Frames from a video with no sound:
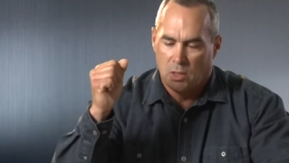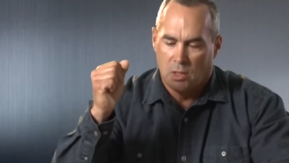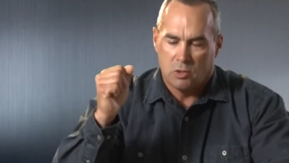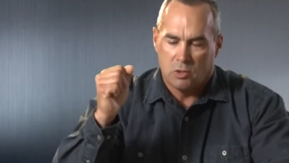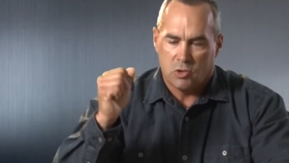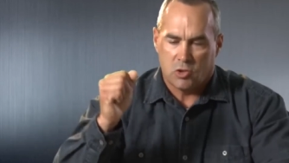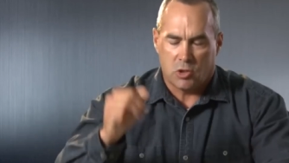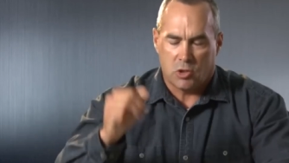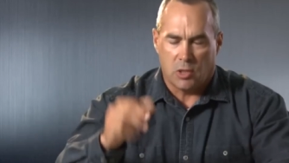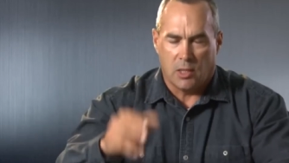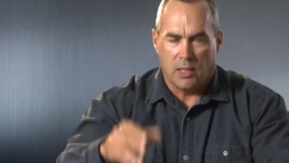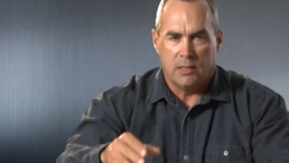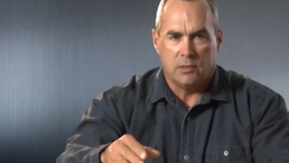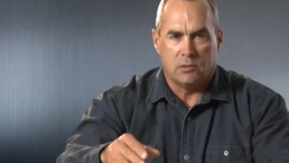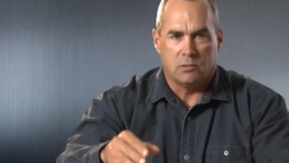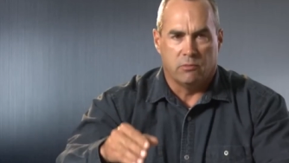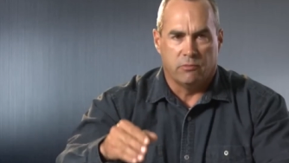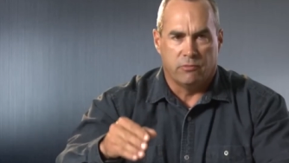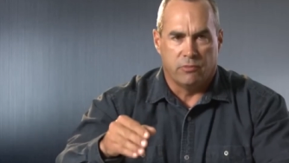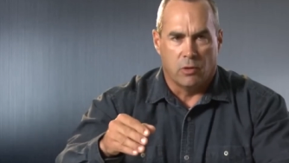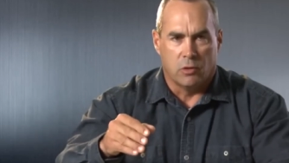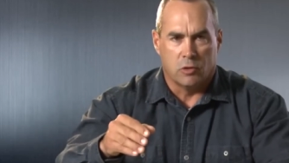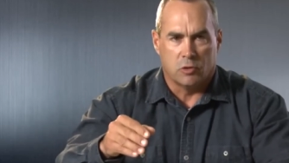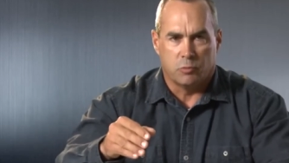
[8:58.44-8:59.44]
slay
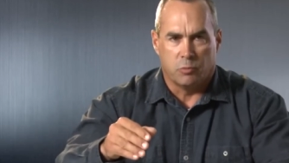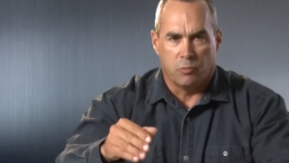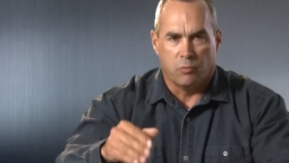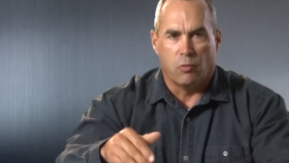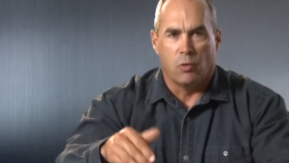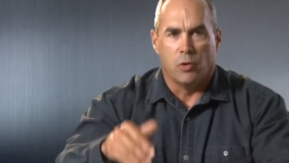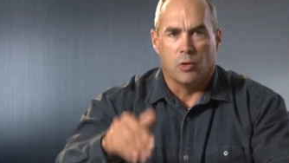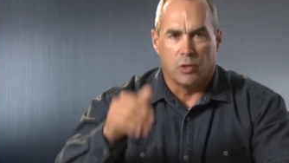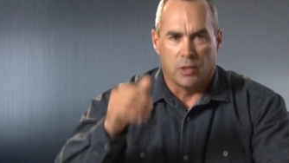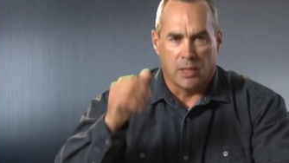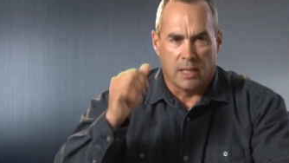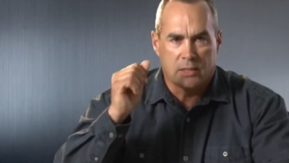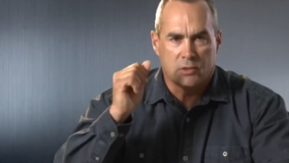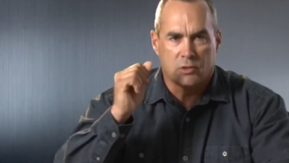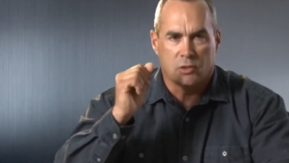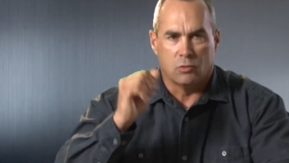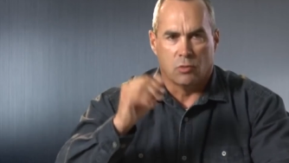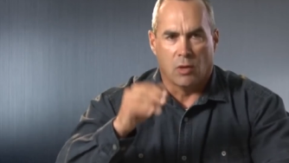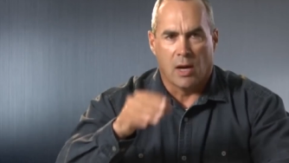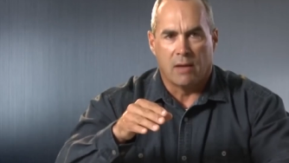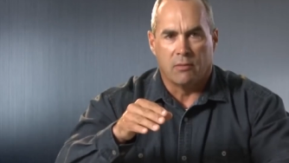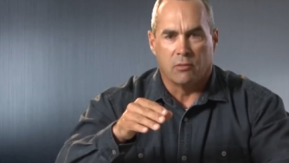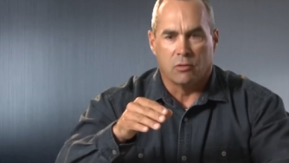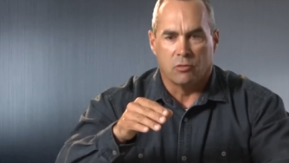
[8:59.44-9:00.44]
some folks before you can actually
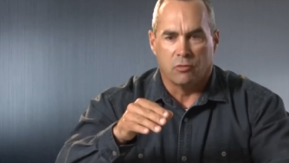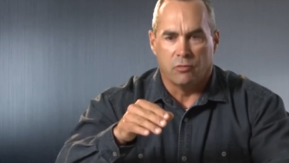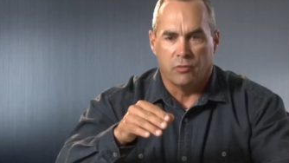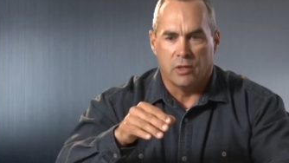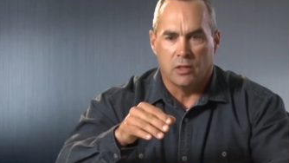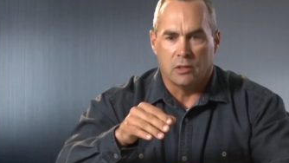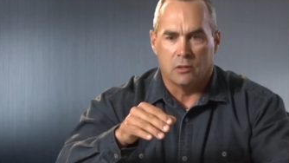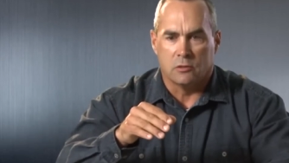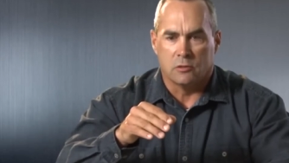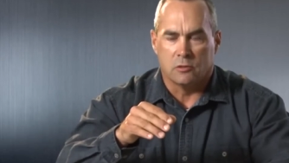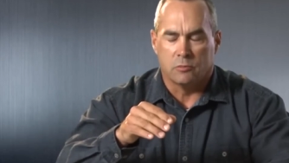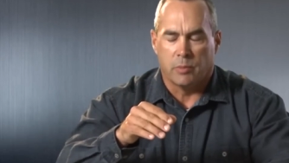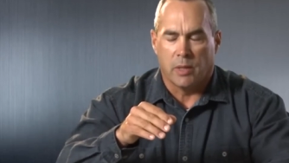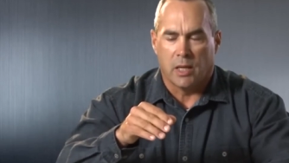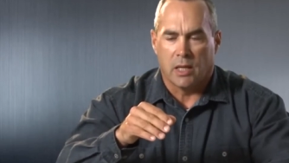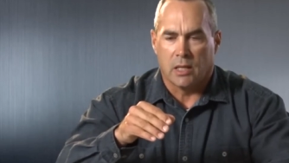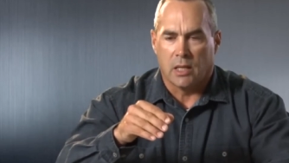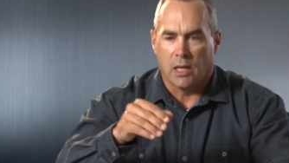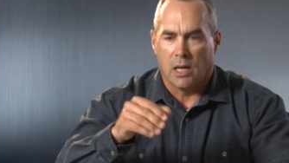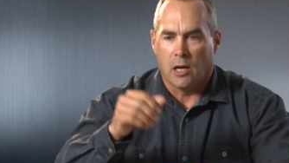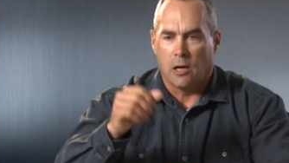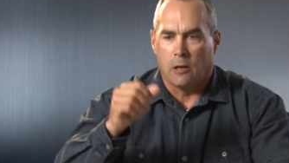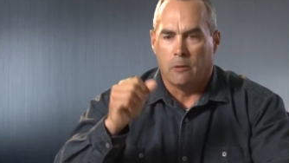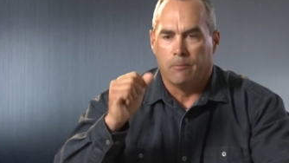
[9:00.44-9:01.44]
drive those vehicles
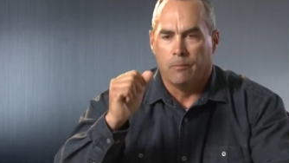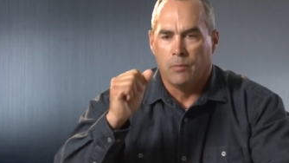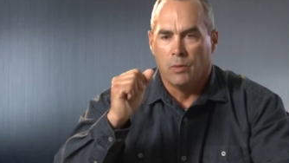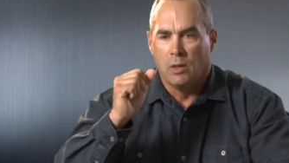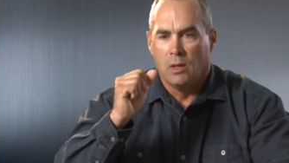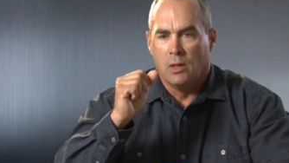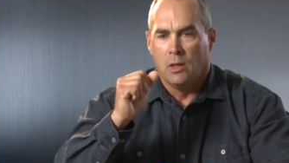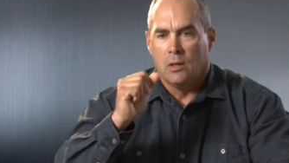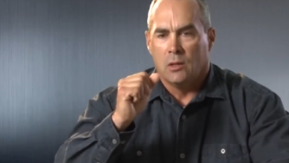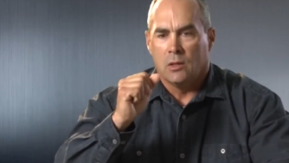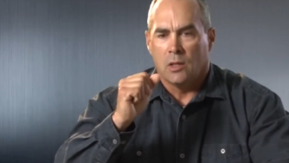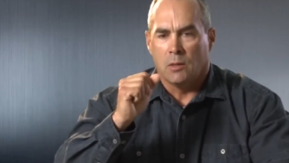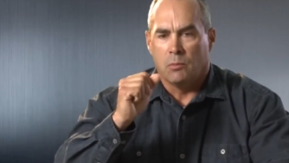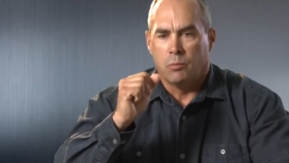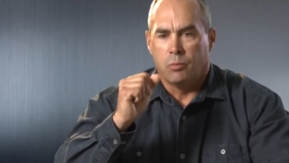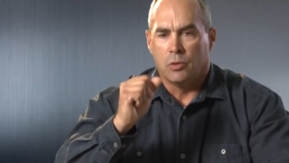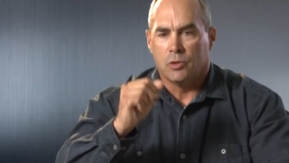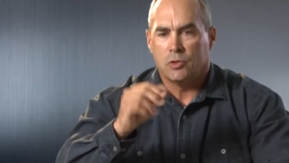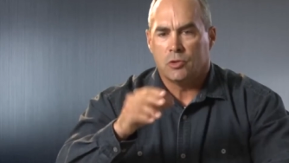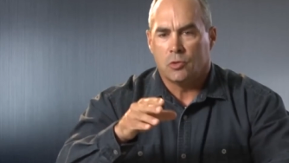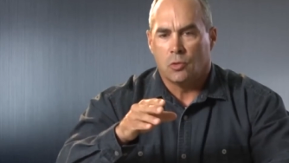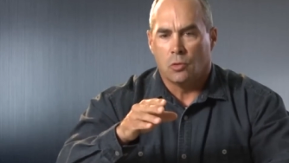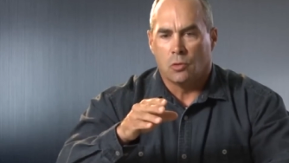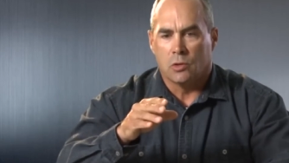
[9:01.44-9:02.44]
back out. They
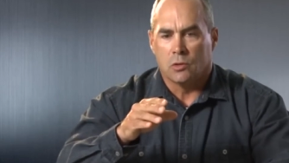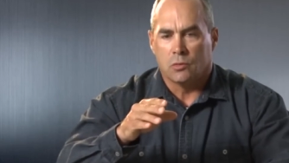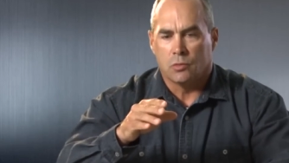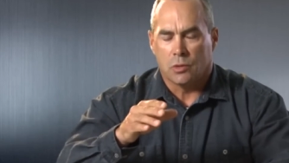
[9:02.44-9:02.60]
pushed towards